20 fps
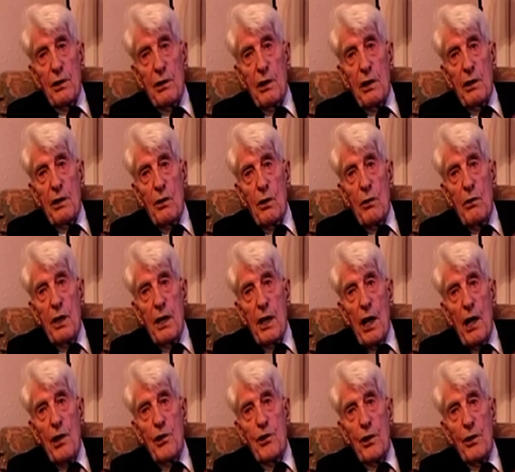us to
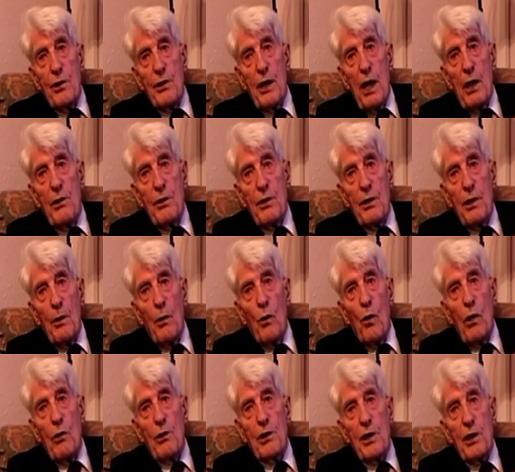attention down to the
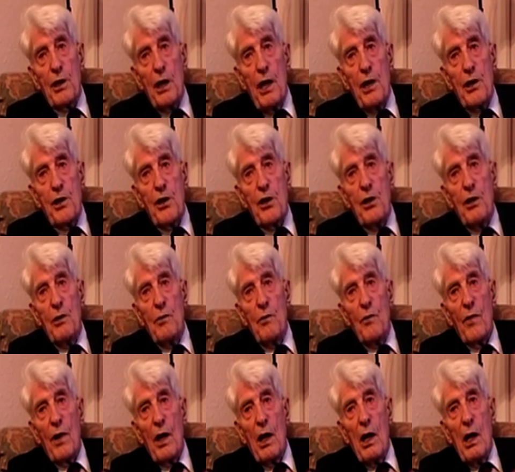water's edge.
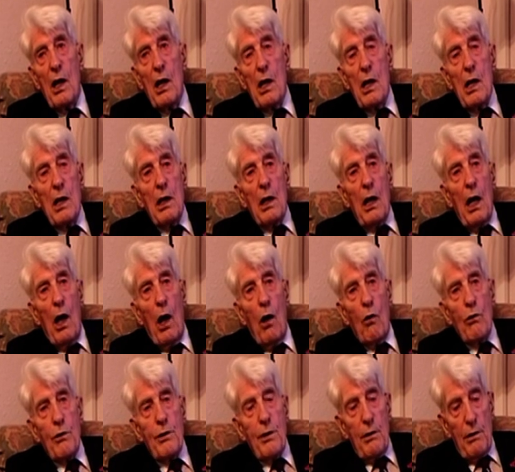
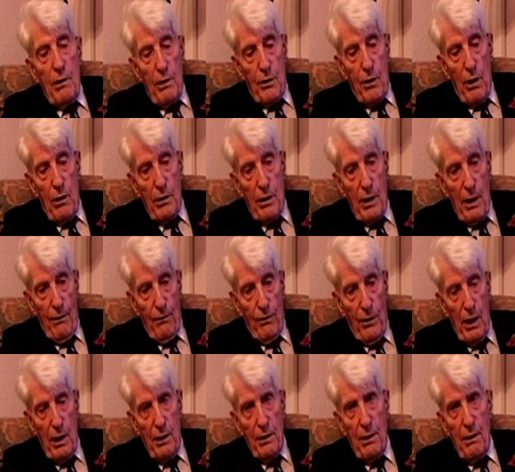Halt, turn to the
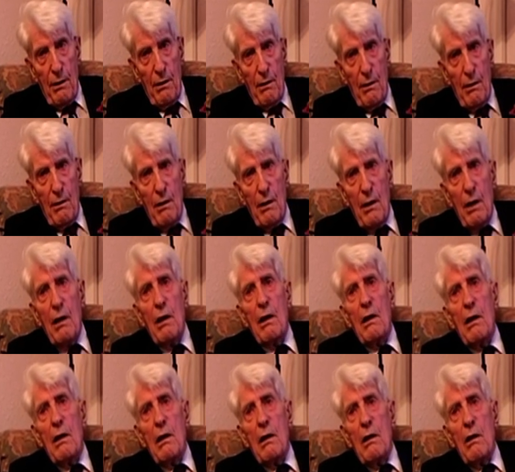front,
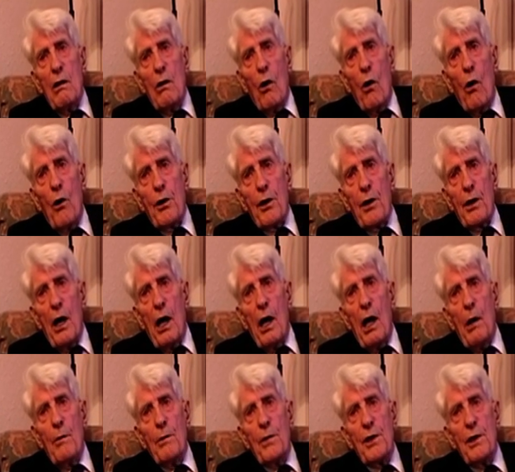ordered
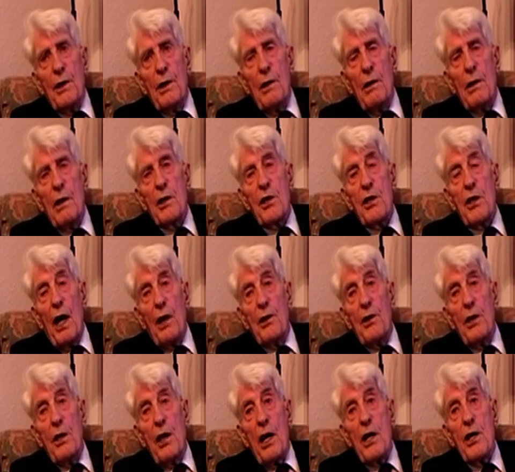arms, stand
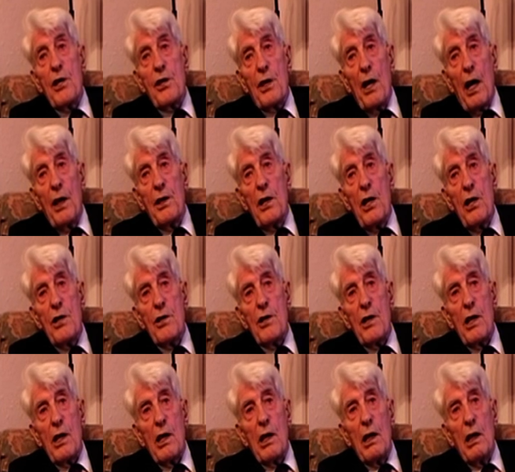at ease, stand
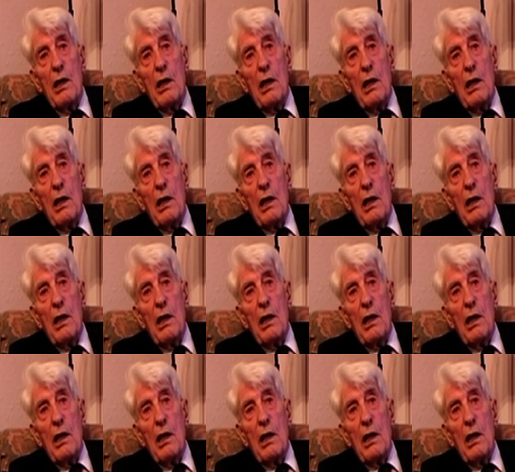easy.